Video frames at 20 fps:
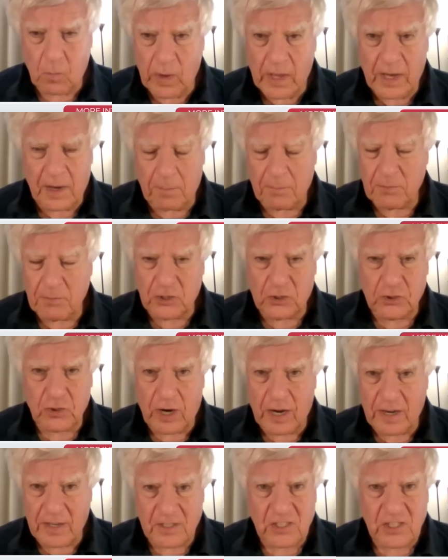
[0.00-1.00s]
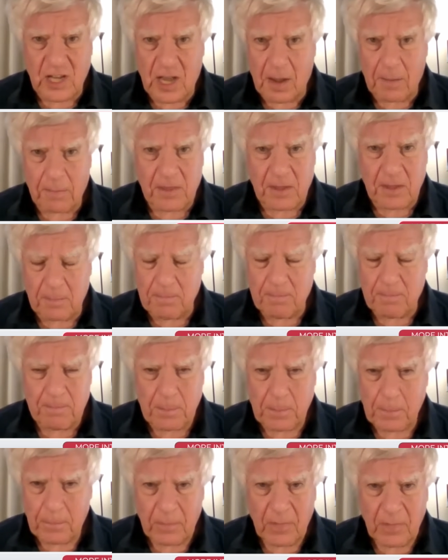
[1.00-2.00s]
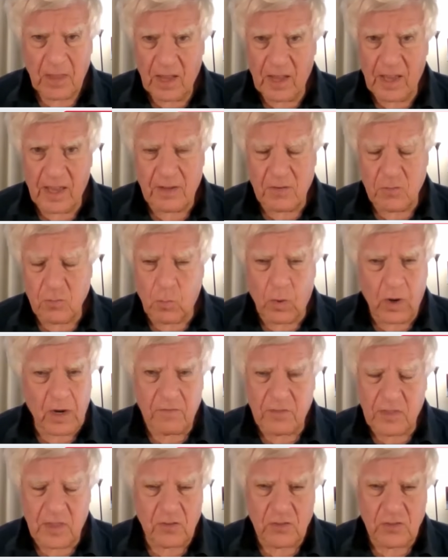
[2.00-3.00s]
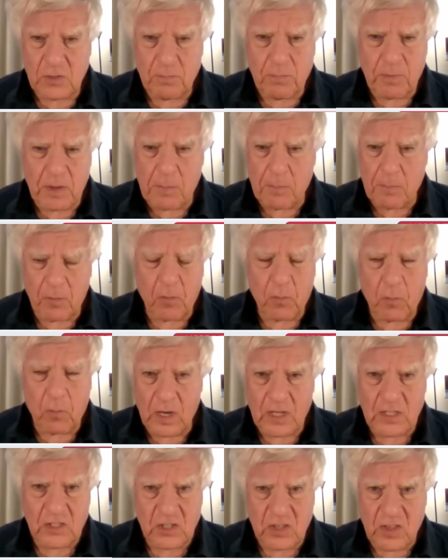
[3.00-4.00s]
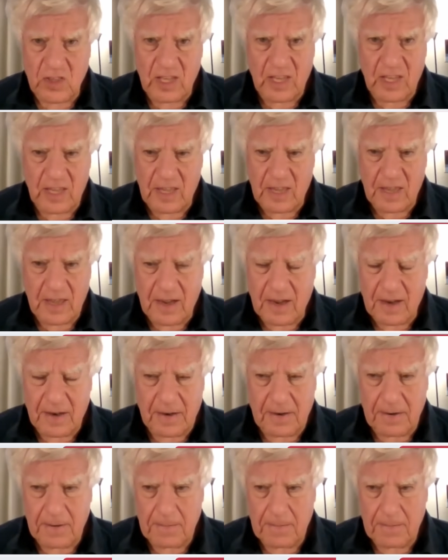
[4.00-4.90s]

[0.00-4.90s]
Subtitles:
went up to try to stop them, and one of those people was the